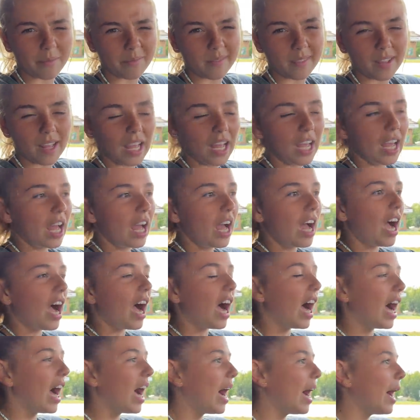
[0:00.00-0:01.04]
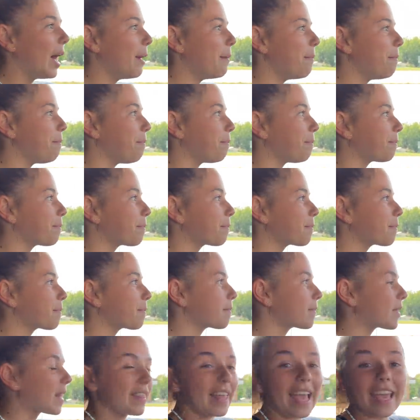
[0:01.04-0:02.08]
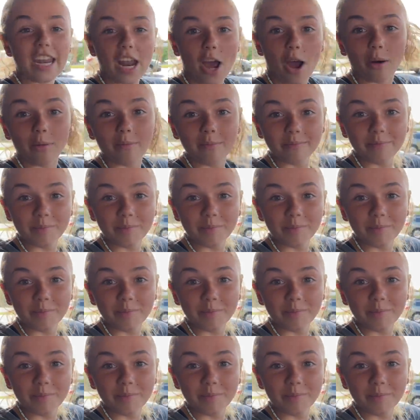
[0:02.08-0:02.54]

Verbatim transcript: Mm-hmm. Um, they know.